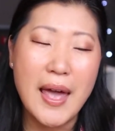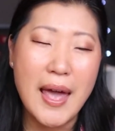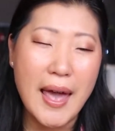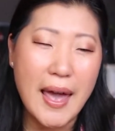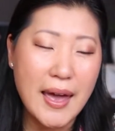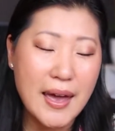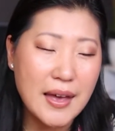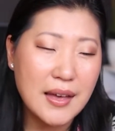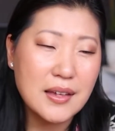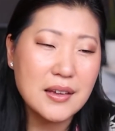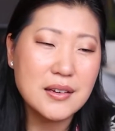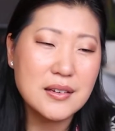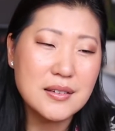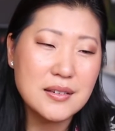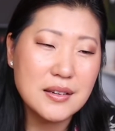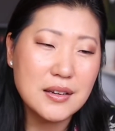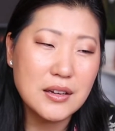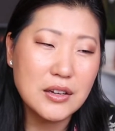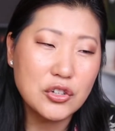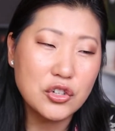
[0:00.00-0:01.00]
And
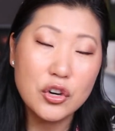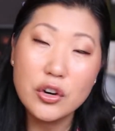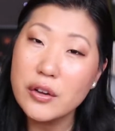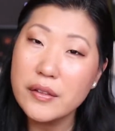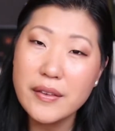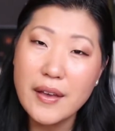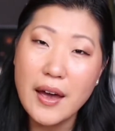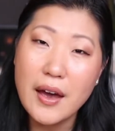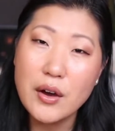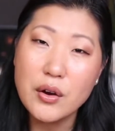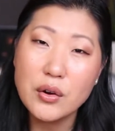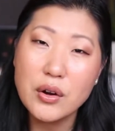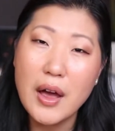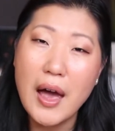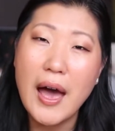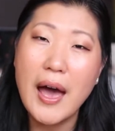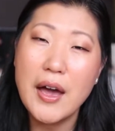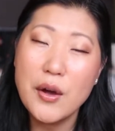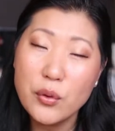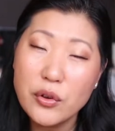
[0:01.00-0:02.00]
it turns out
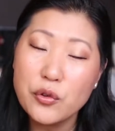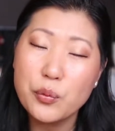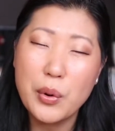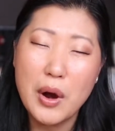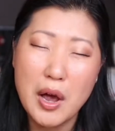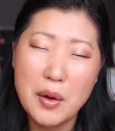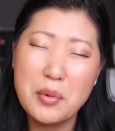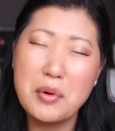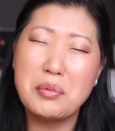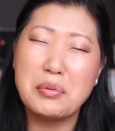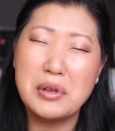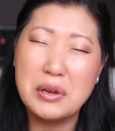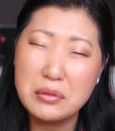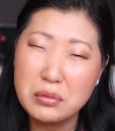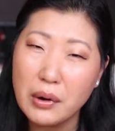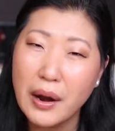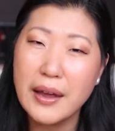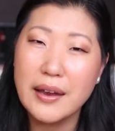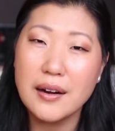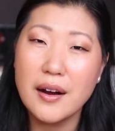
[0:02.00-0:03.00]
I was probably
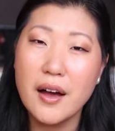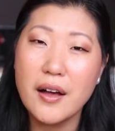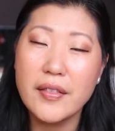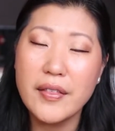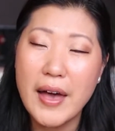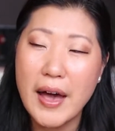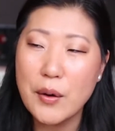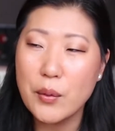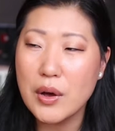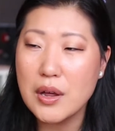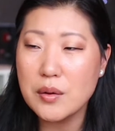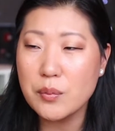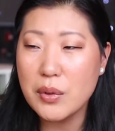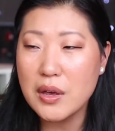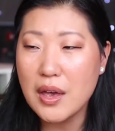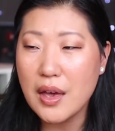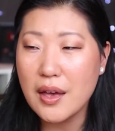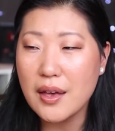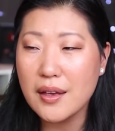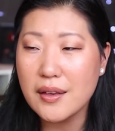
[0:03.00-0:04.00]
right on that one,
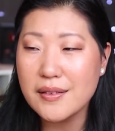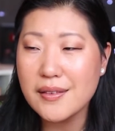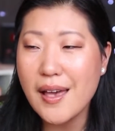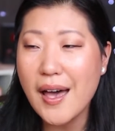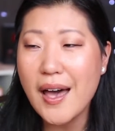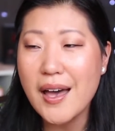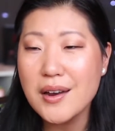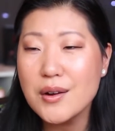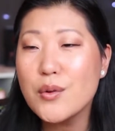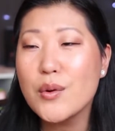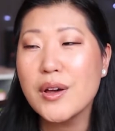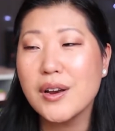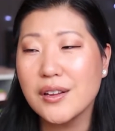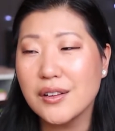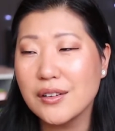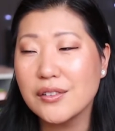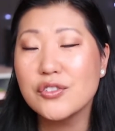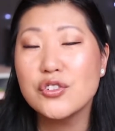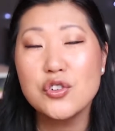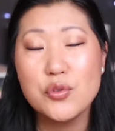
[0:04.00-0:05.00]
because I don't
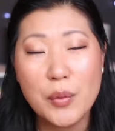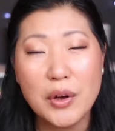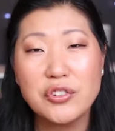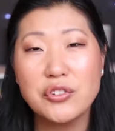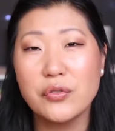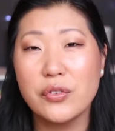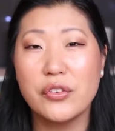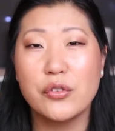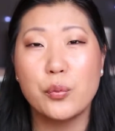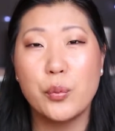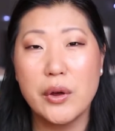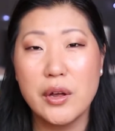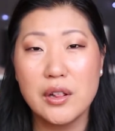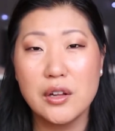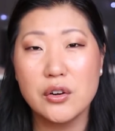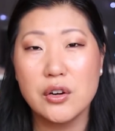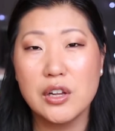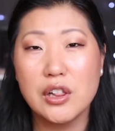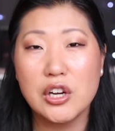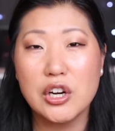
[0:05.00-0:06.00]
want too much of a
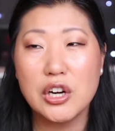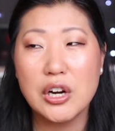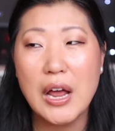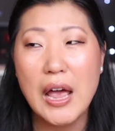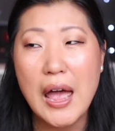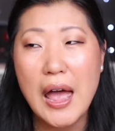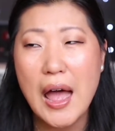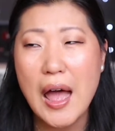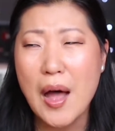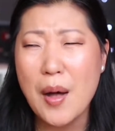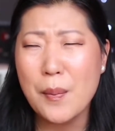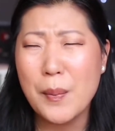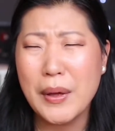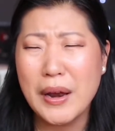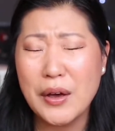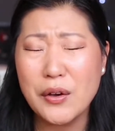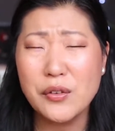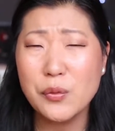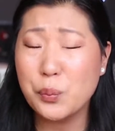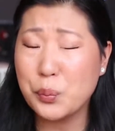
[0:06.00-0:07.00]
spoiler alert, but I
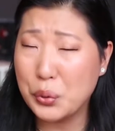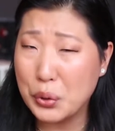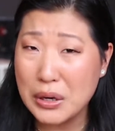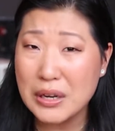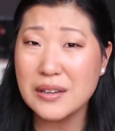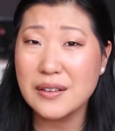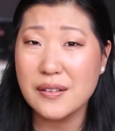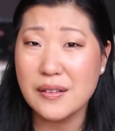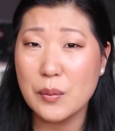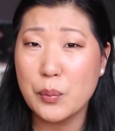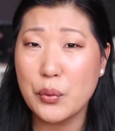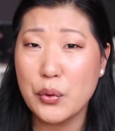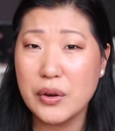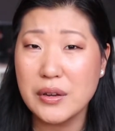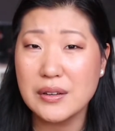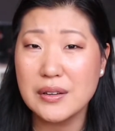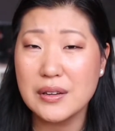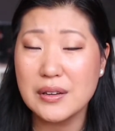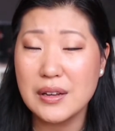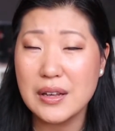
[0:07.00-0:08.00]
was pretty
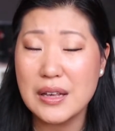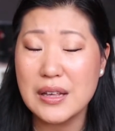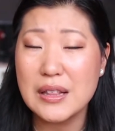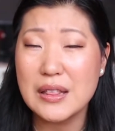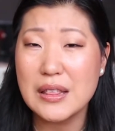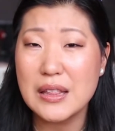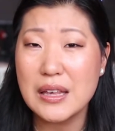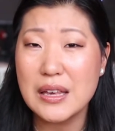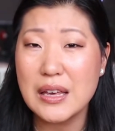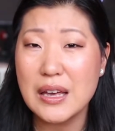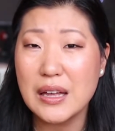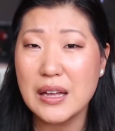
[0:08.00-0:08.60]
disappointed in the